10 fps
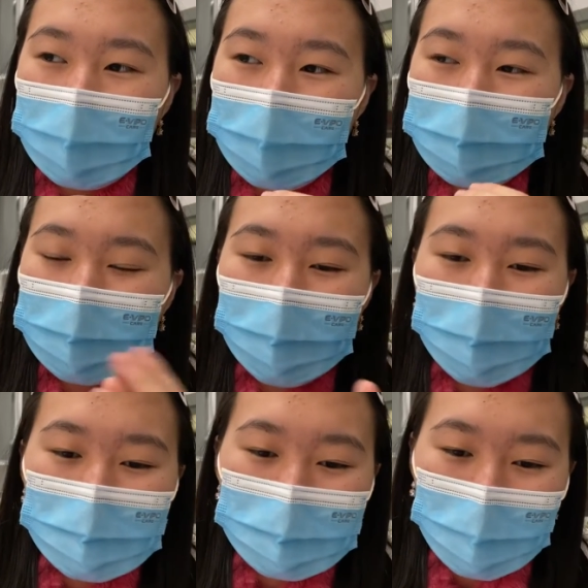Something this
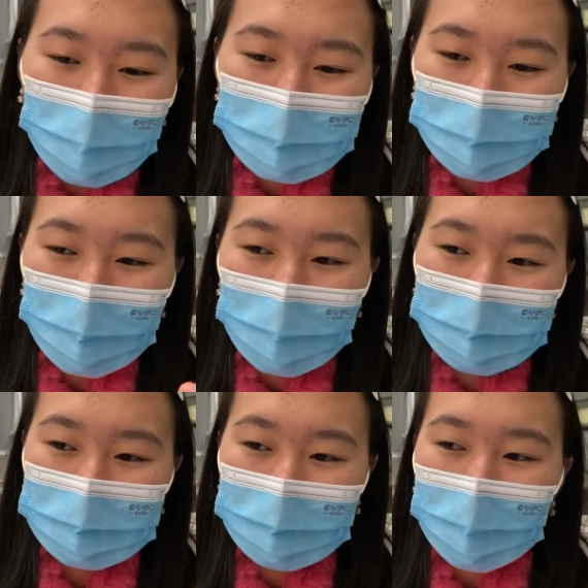small is really hard to
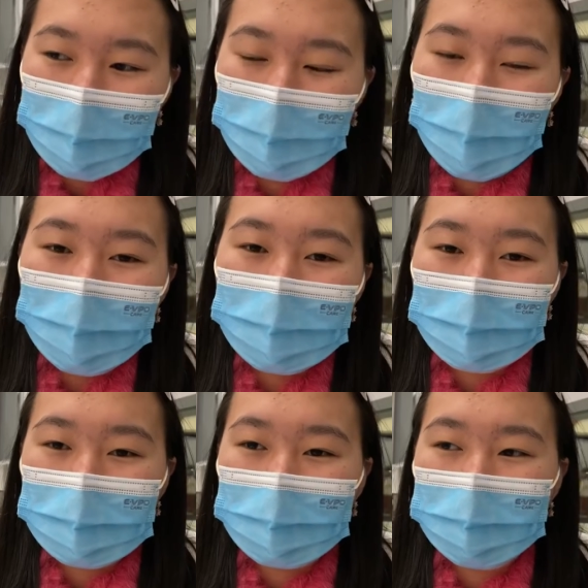get out of the ocean
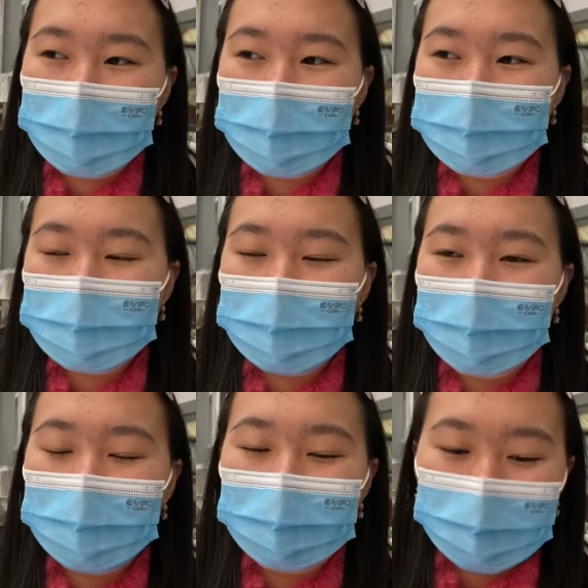too, because they're
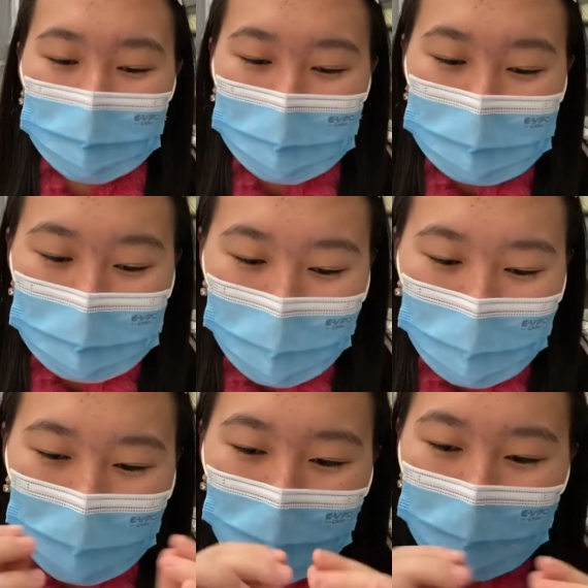that small. They're
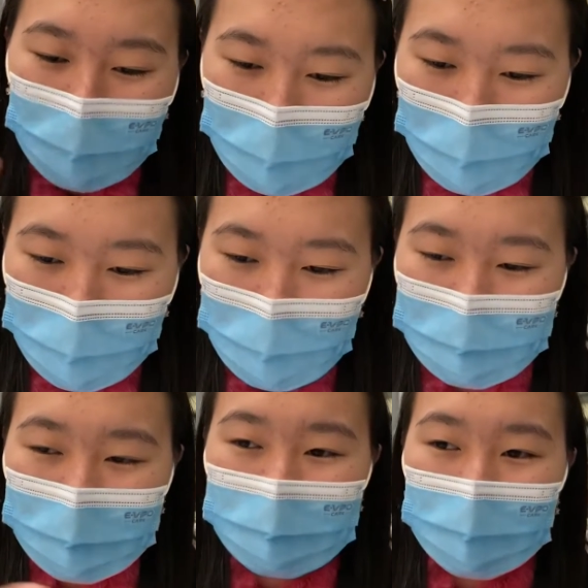called
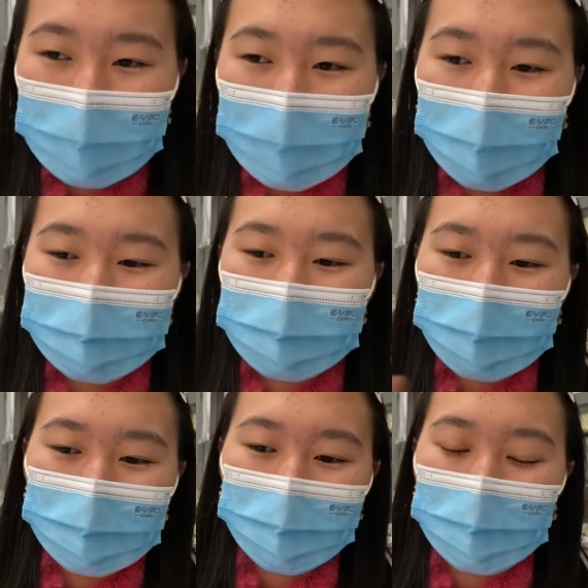microplastics, and it's hard
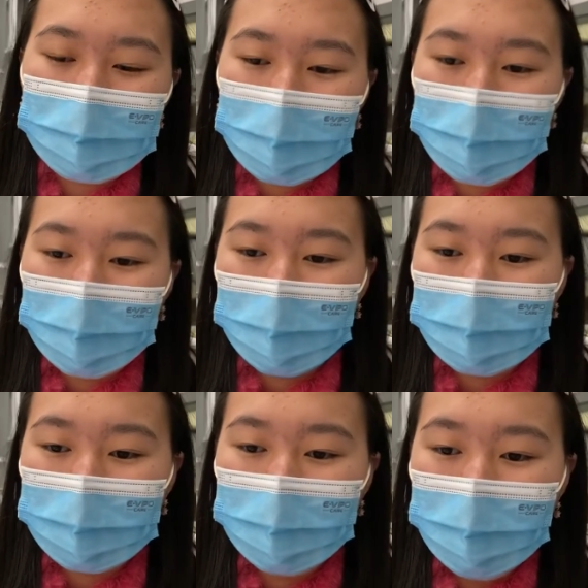to fish out of the
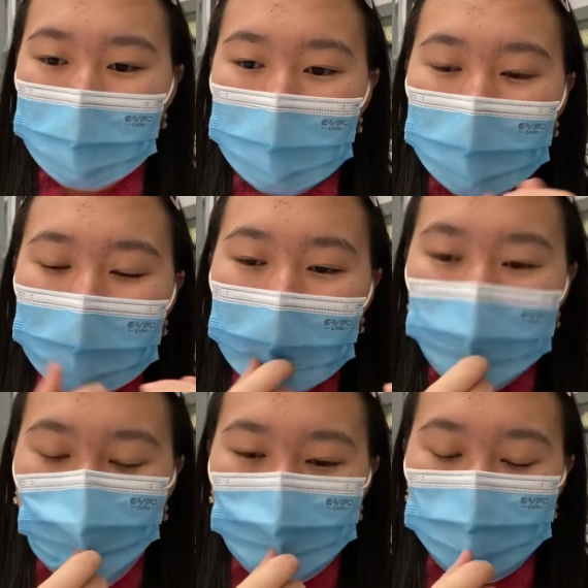ocean.
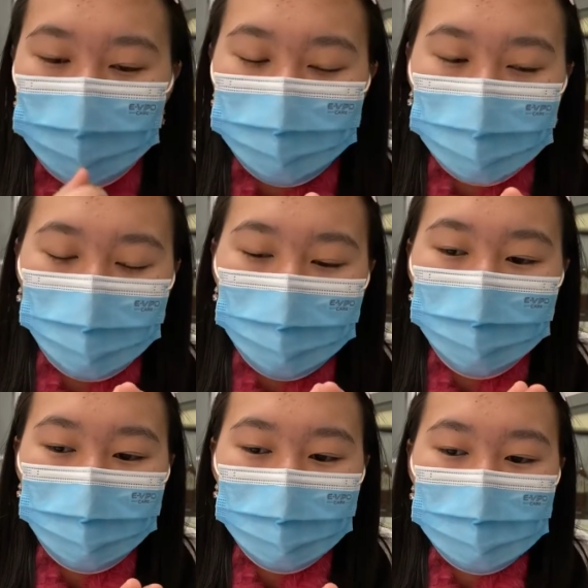We can
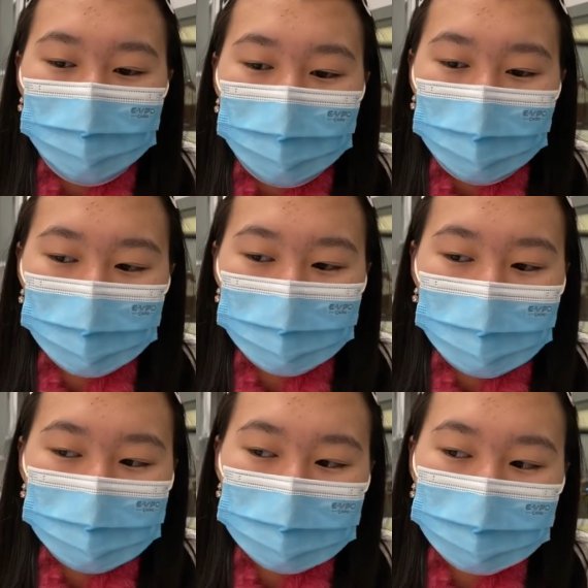fish out
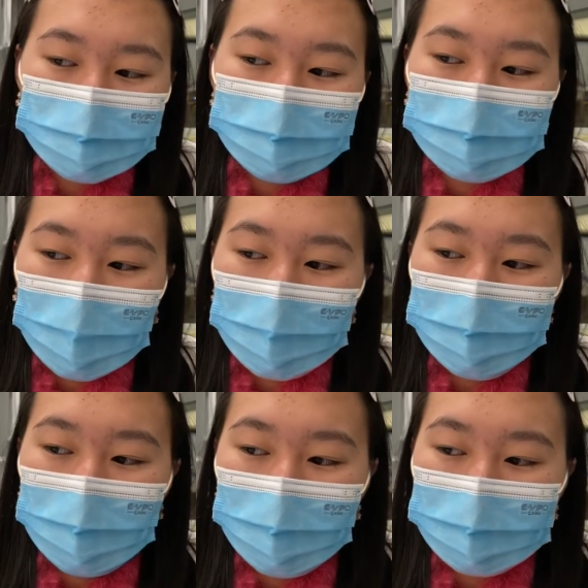microplastics from sand by
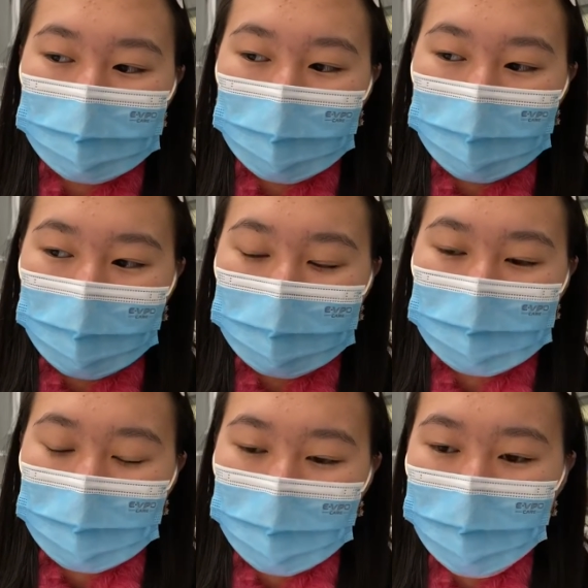using like
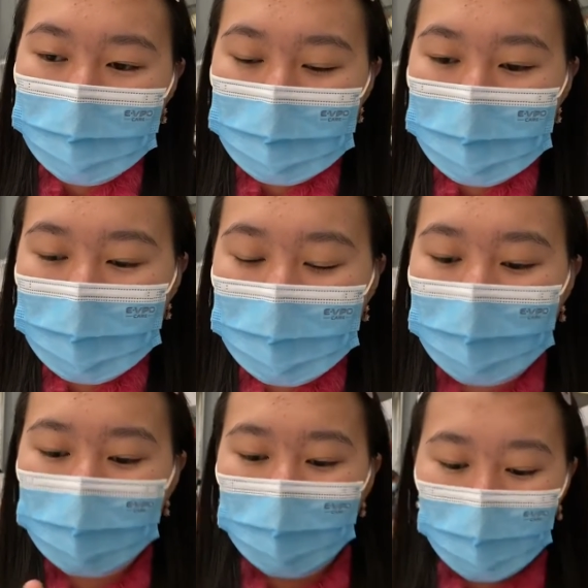sieves, like
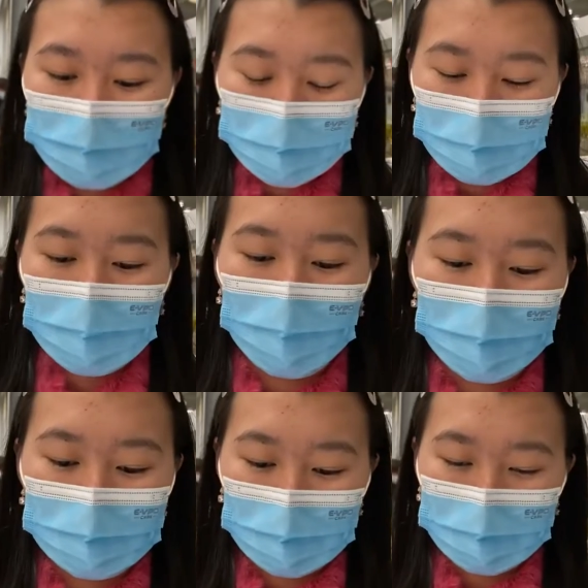large rectangular
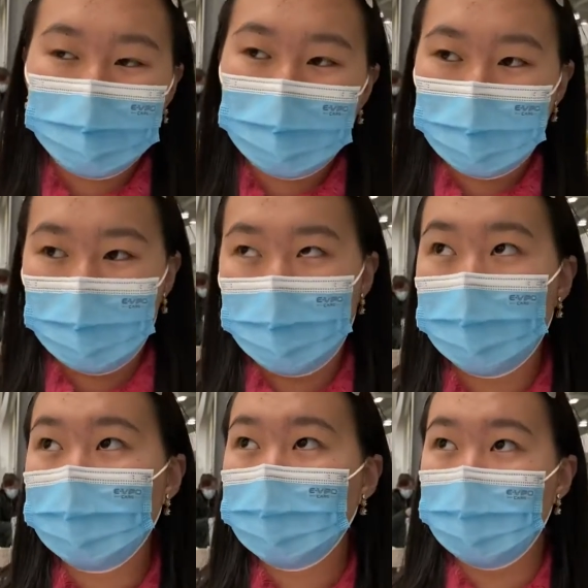sieves. You sieve out
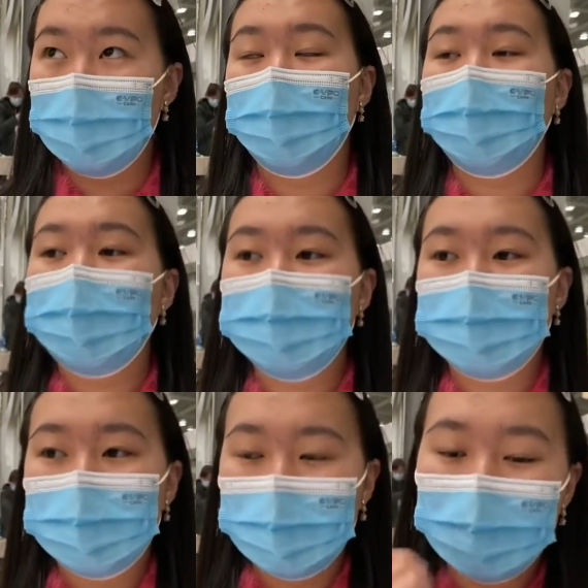microplastics from
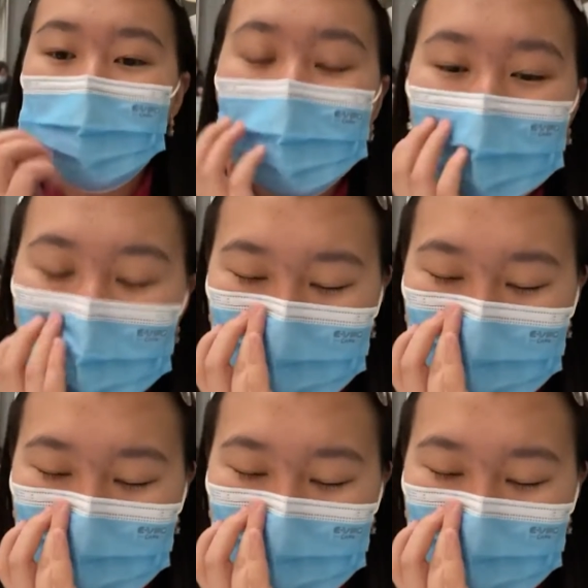the